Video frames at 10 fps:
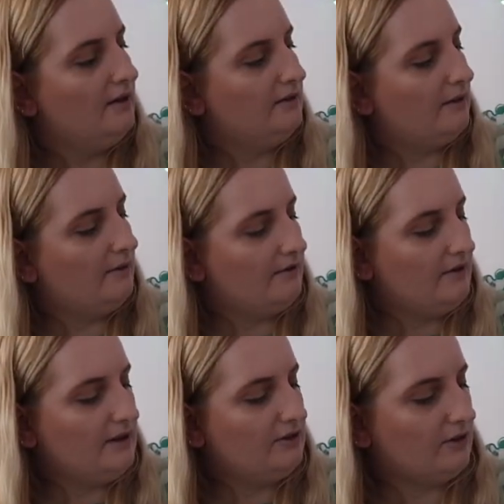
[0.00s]
So I
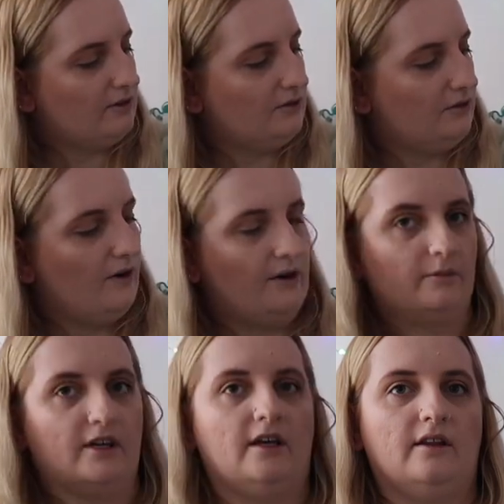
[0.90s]
really struggled to find
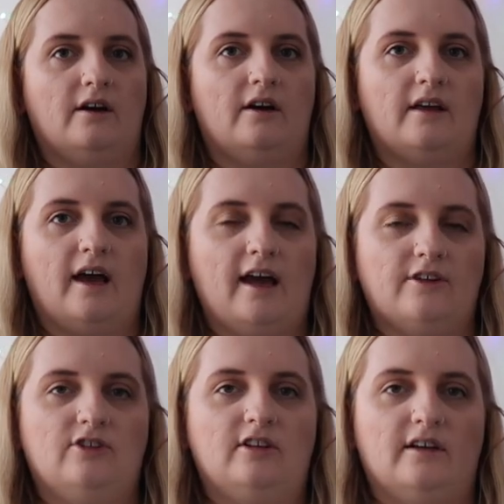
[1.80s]
one, and I
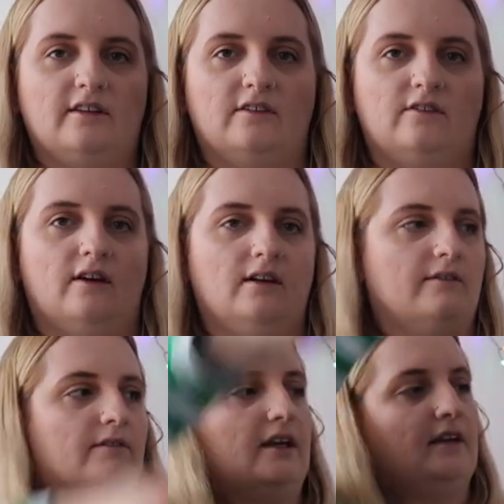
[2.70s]
actually like the style
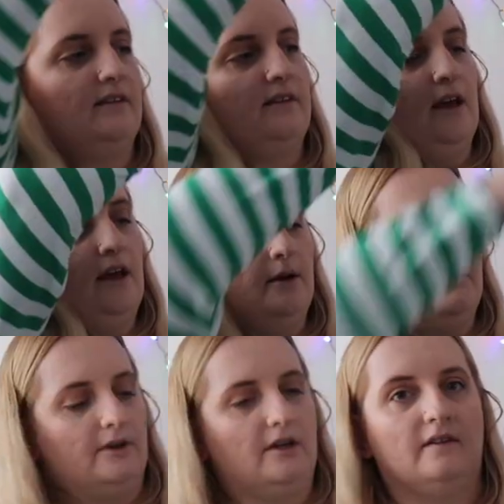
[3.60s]
of this
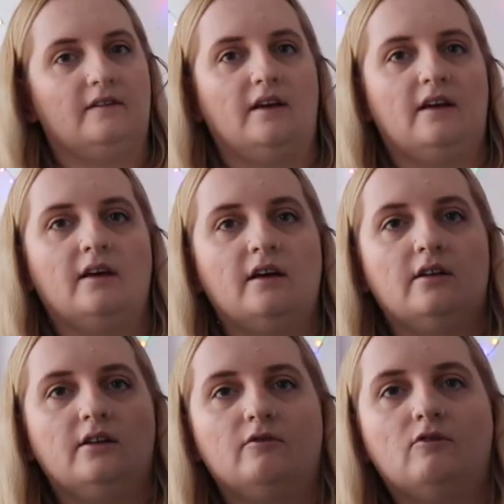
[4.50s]
because
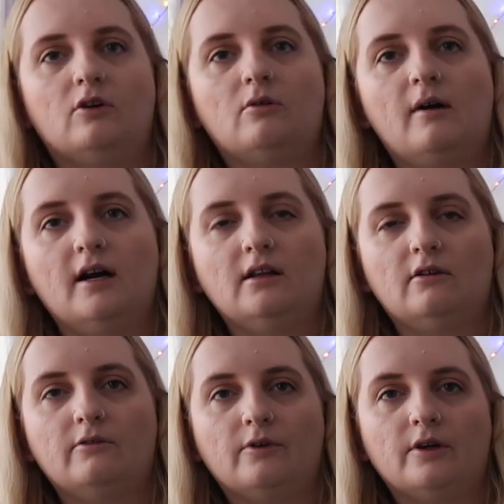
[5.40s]
you've got quite a
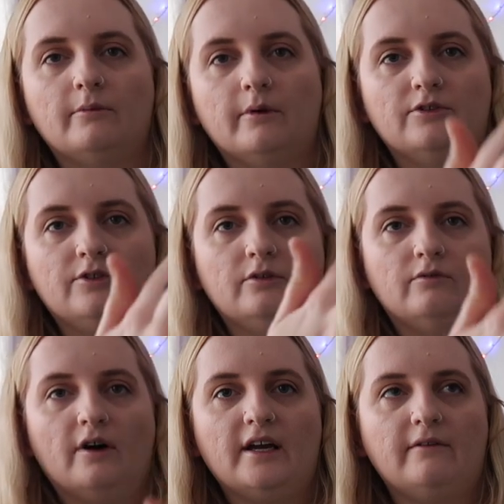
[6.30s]
lot of room to write